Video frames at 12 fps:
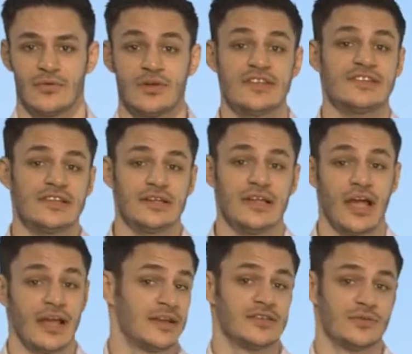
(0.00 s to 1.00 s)
which is
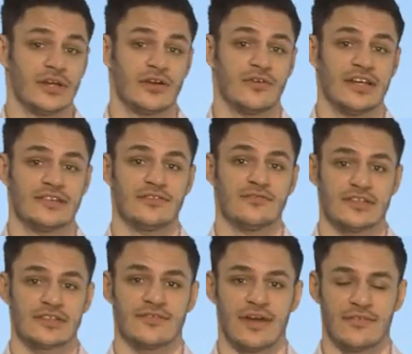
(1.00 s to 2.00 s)
likely to increase the
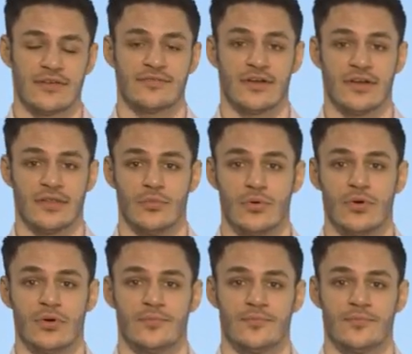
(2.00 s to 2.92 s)
risk of error furthermore.